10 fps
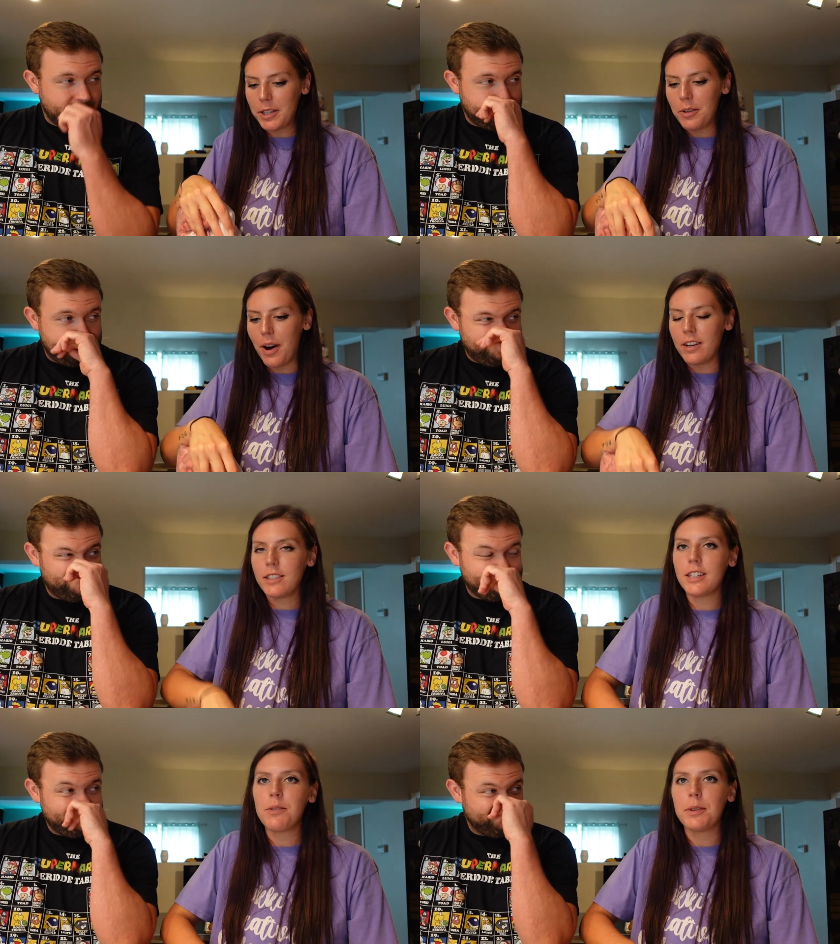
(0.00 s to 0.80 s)
Speaker 1: new.
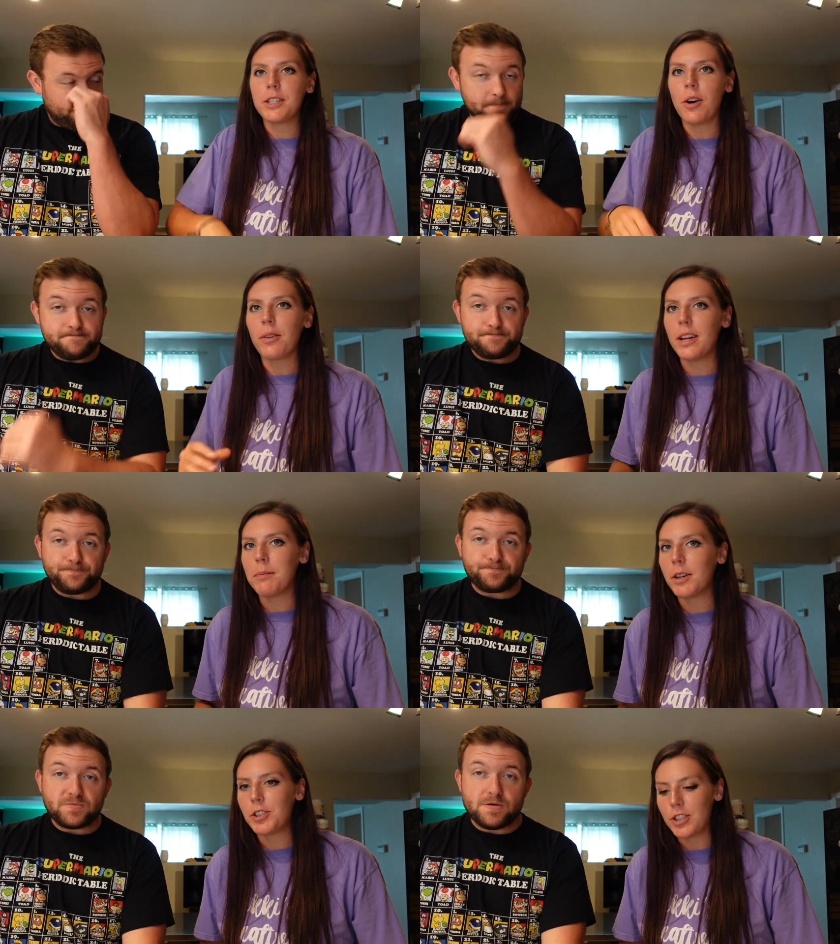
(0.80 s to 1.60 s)
Honestly, we don't eat
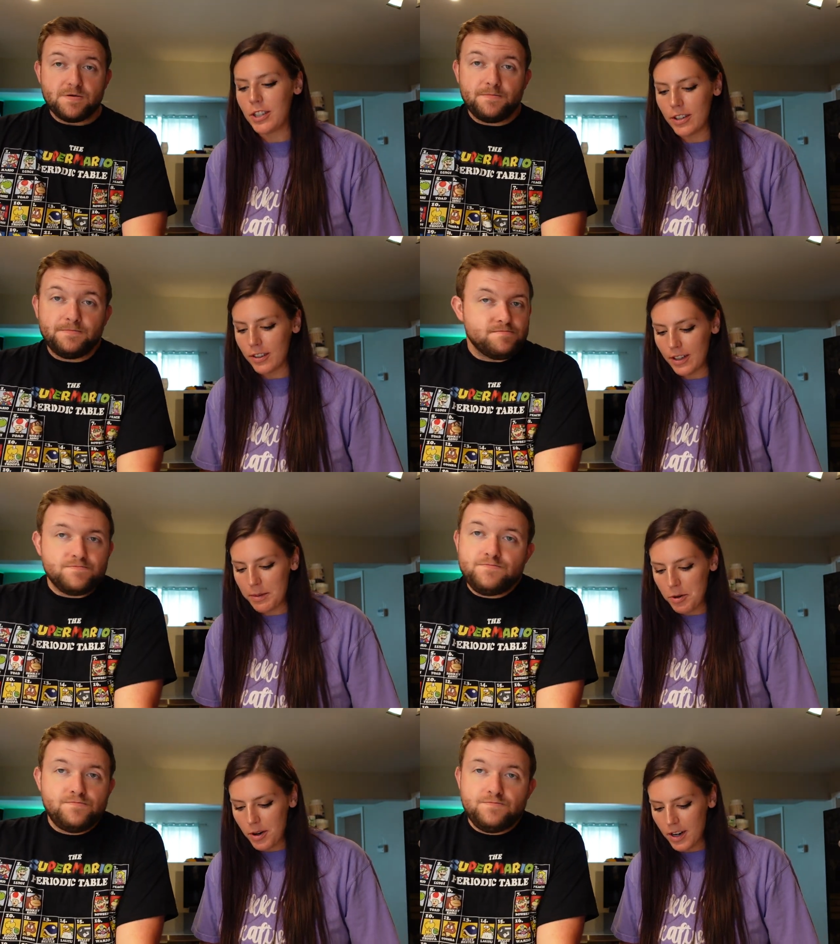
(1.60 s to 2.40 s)
much cereal
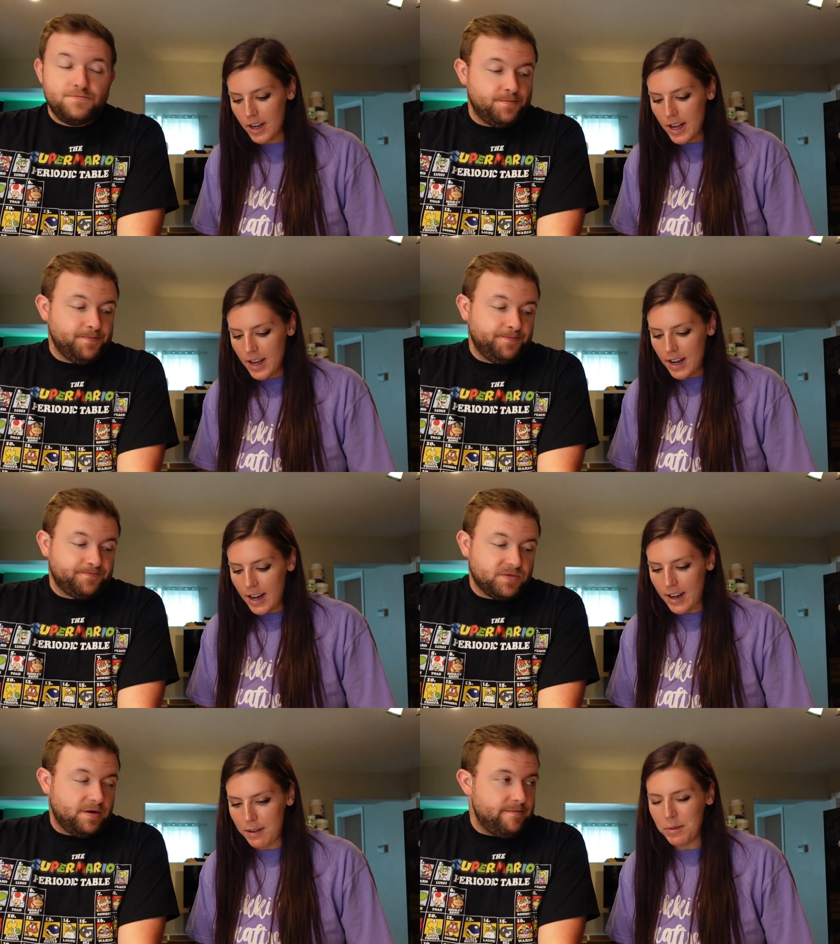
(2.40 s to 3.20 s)
anymore.
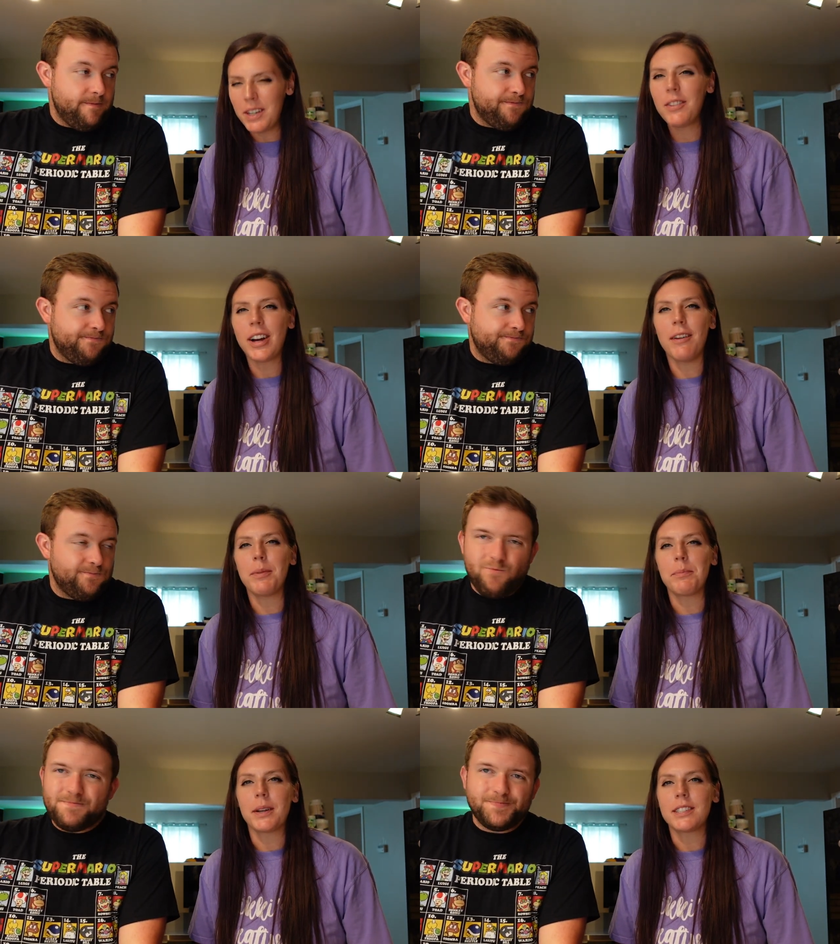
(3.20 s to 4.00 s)
Uh, we never have
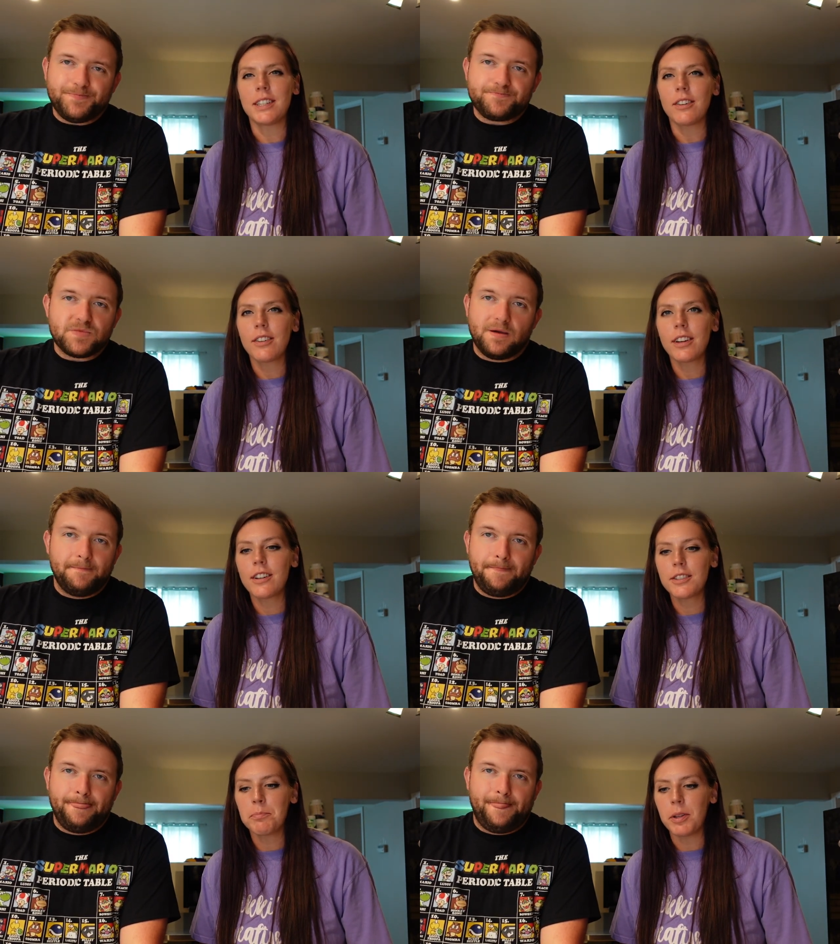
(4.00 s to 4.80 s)
been big cereal
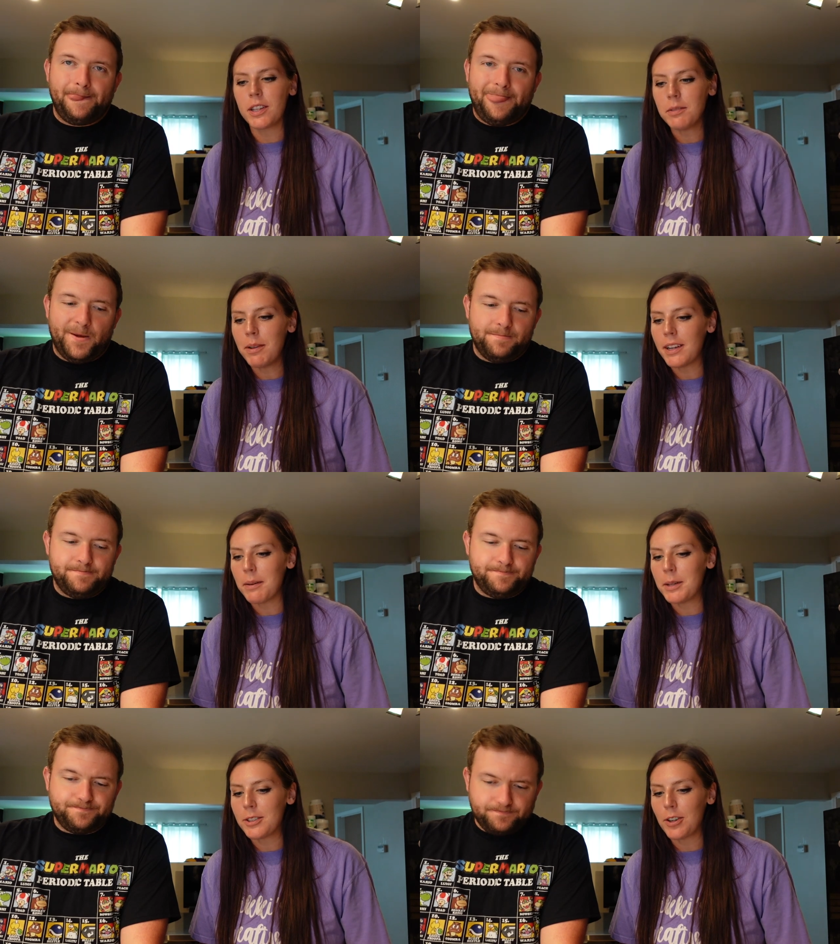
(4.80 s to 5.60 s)
eaters, but this might get
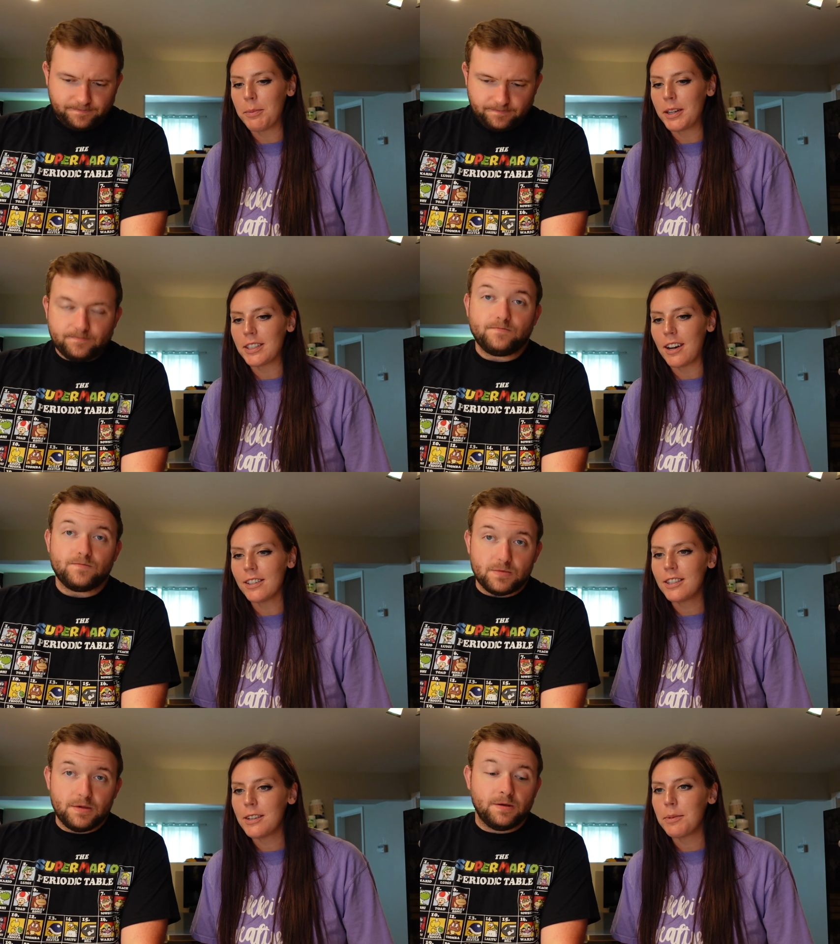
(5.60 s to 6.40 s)
me to start because
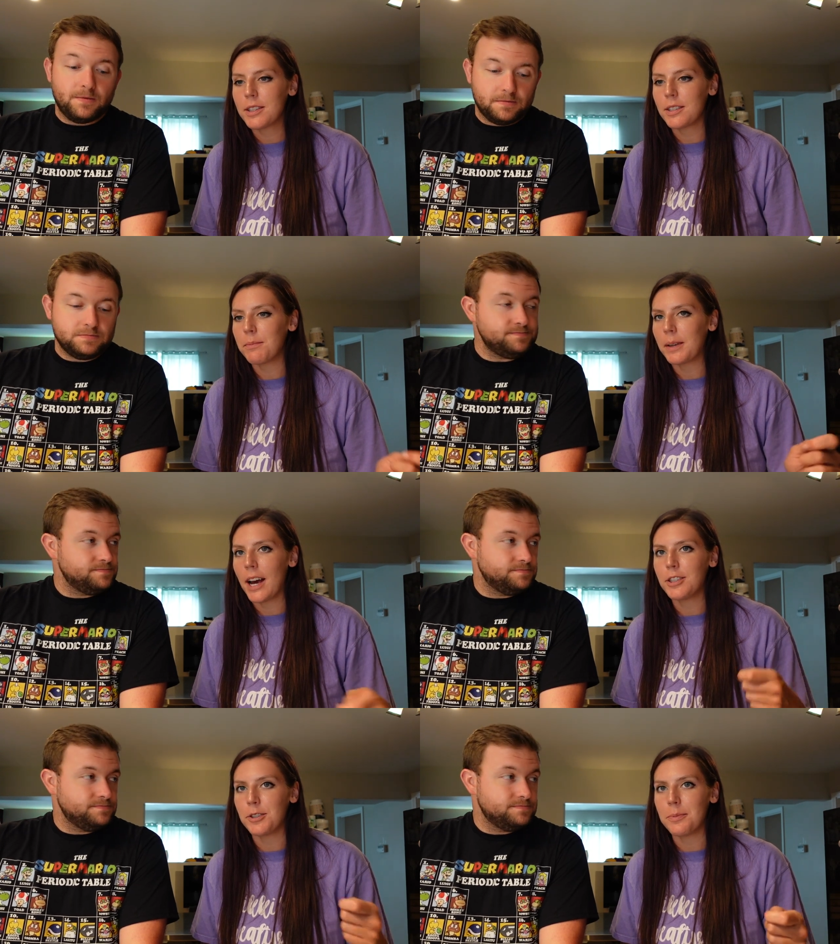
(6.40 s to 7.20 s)
honestly, with some
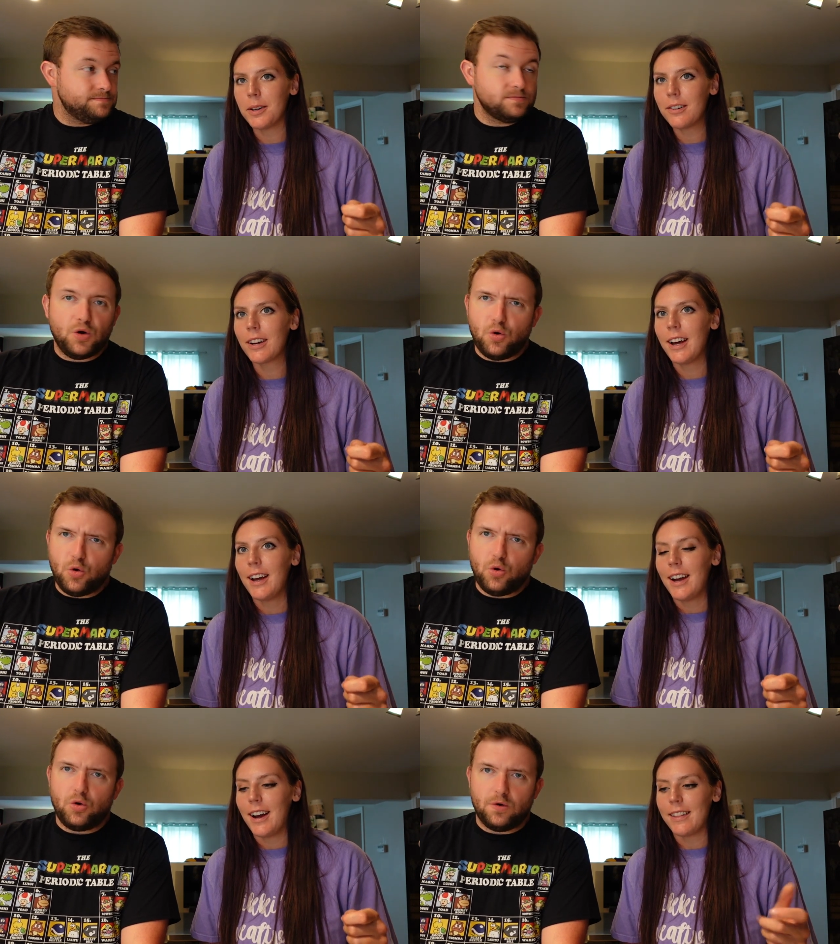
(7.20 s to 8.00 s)
cashew milk,
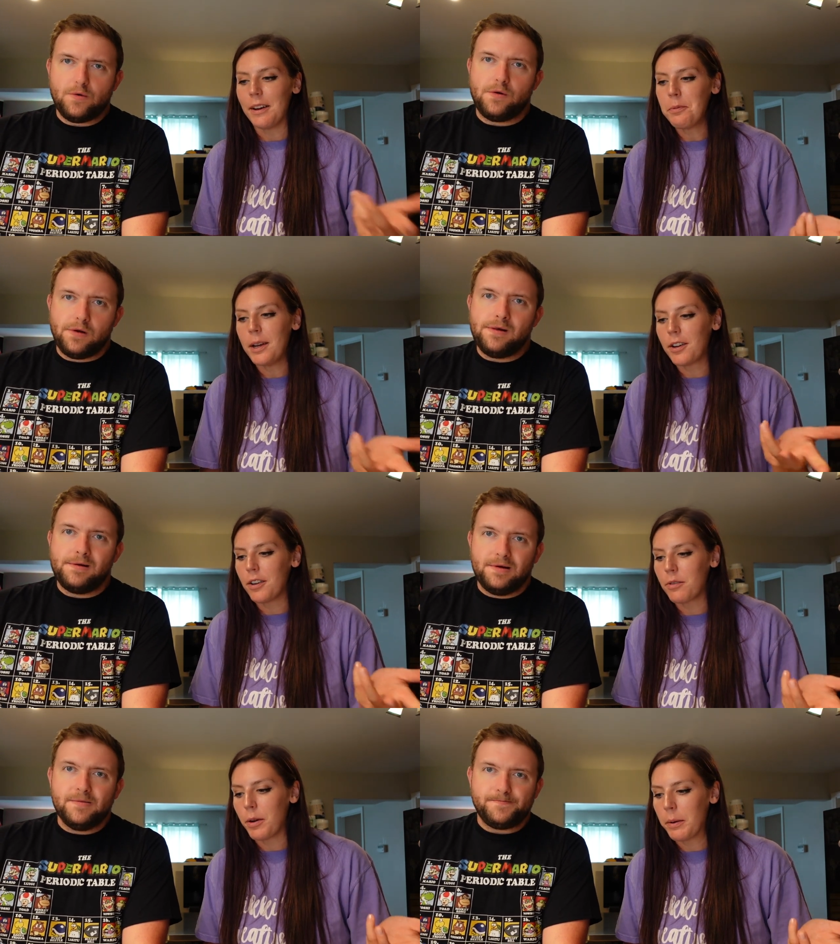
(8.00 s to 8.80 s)
that would be a
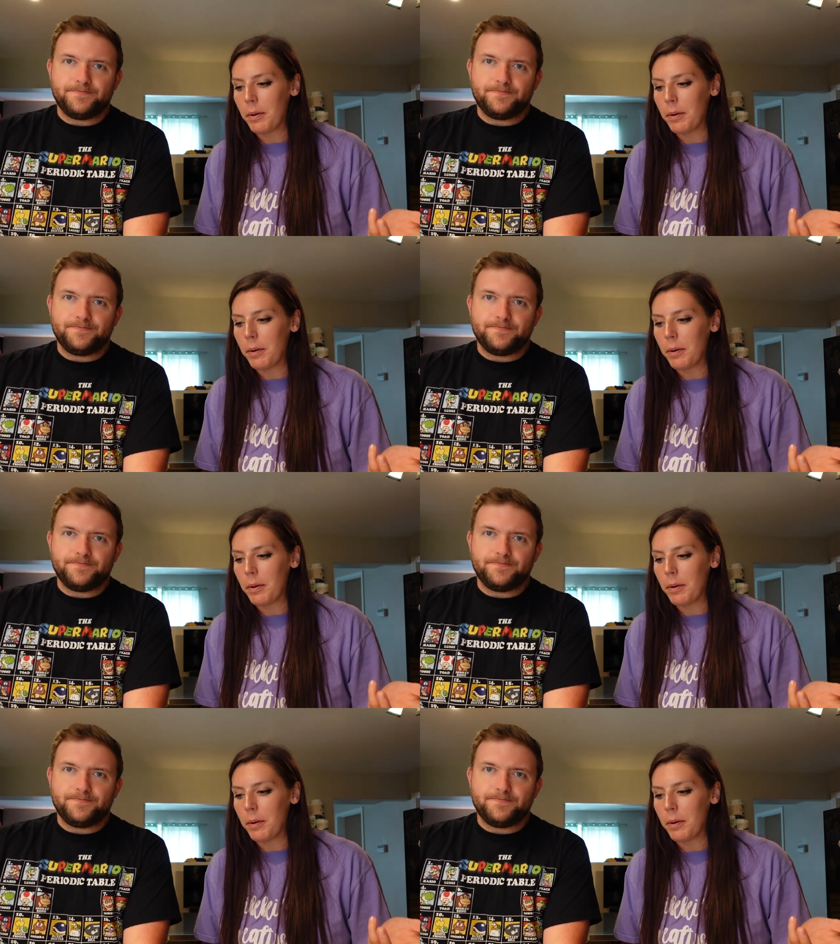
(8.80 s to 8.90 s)
good quick